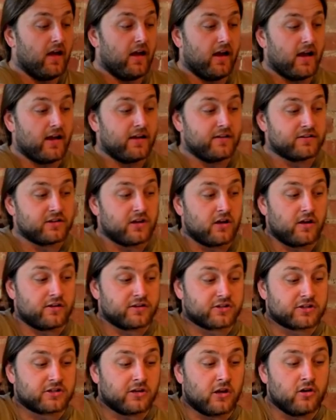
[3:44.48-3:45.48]
and uh,
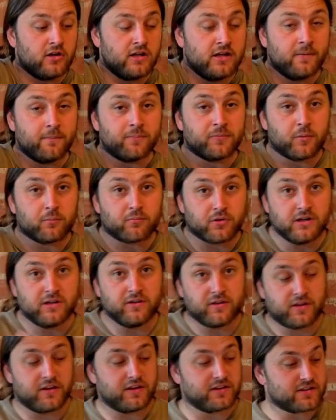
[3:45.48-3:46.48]
slowly
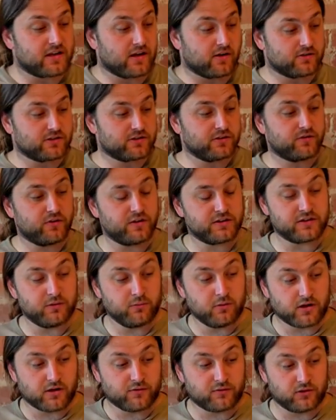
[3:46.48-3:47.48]
bringing the things out. So the first thing
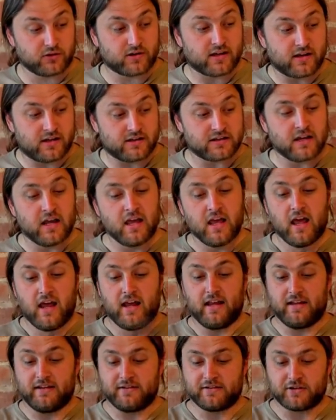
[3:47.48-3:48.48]
we're going to have a look at
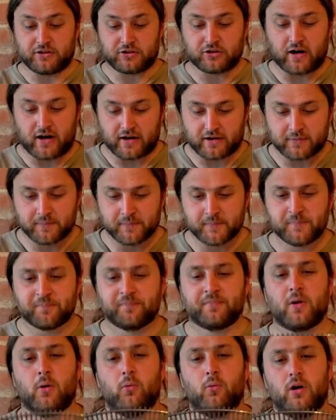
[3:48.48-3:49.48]
is the track.
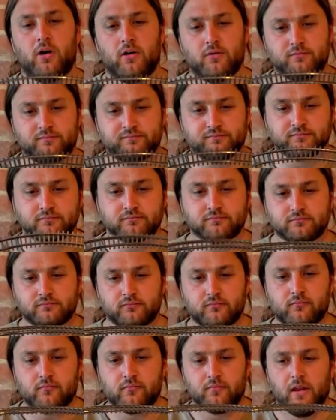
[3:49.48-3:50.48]
Well,
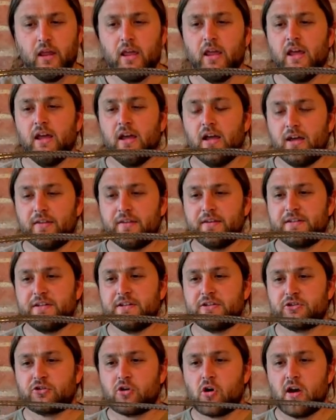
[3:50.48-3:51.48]
this
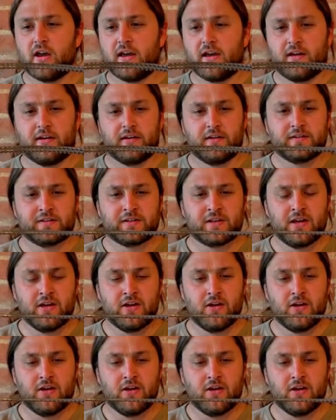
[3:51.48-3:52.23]
is Triang's